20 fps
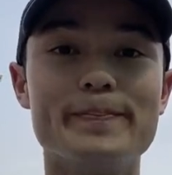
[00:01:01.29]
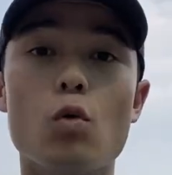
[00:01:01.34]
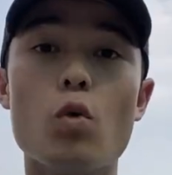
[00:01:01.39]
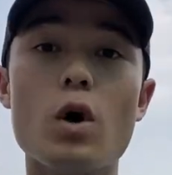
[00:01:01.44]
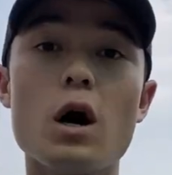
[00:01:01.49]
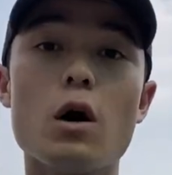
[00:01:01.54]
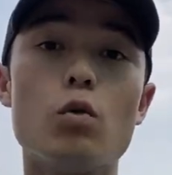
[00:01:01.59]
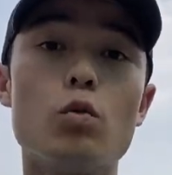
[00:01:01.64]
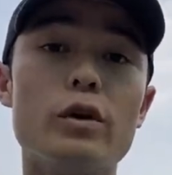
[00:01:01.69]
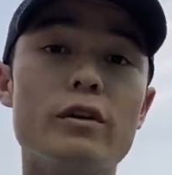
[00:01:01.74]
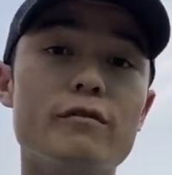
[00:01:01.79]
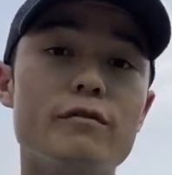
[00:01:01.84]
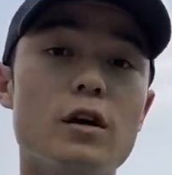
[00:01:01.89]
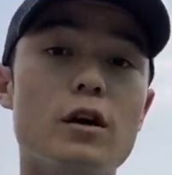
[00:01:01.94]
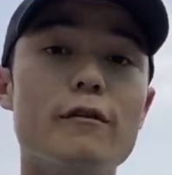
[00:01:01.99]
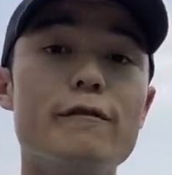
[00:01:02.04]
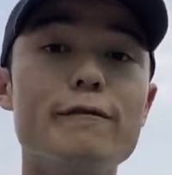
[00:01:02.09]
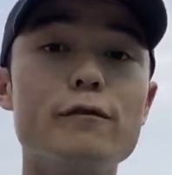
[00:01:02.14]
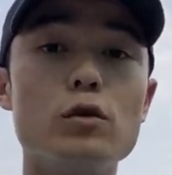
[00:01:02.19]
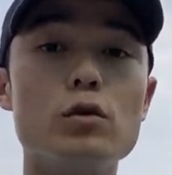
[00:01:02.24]
While with
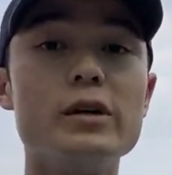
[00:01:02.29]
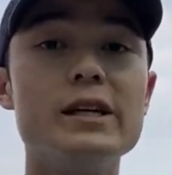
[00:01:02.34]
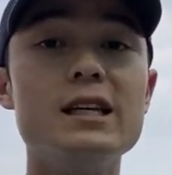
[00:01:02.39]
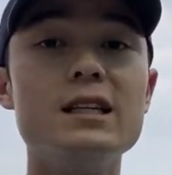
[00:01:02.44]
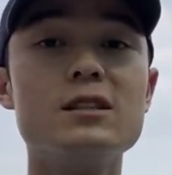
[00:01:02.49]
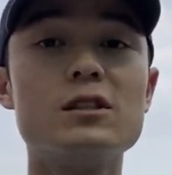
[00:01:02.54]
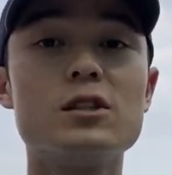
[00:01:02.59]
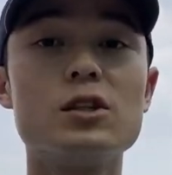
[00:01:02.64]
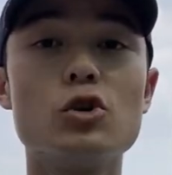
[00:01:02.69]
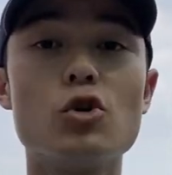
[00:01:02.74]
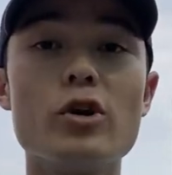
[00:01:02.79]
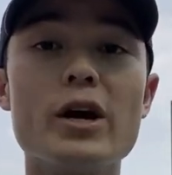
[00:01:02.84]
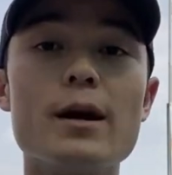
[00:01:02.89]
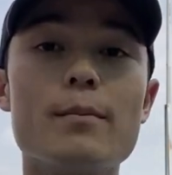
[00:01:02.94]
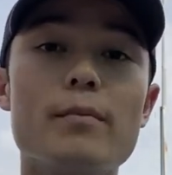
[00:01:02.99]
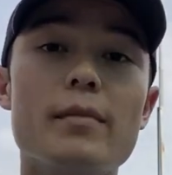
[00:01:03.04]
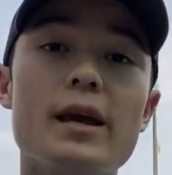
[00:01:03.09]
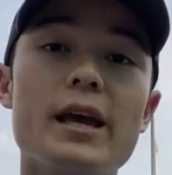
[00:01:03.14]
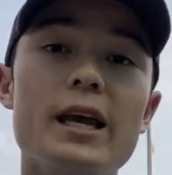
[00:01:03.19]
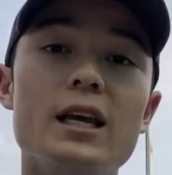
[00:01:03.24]
a full eastern
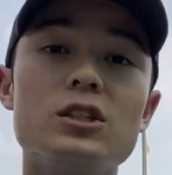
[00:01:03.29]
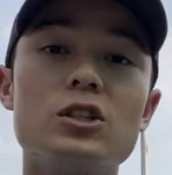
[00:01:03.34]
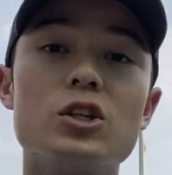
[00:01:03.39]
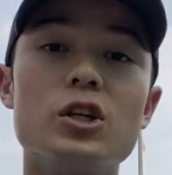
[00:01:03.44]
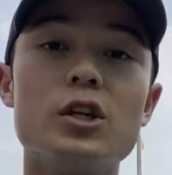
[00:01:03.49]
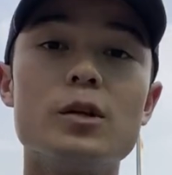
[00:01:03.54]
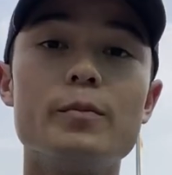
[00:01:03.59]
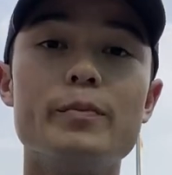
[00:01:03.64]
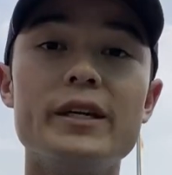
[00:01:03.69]
grip, it's going to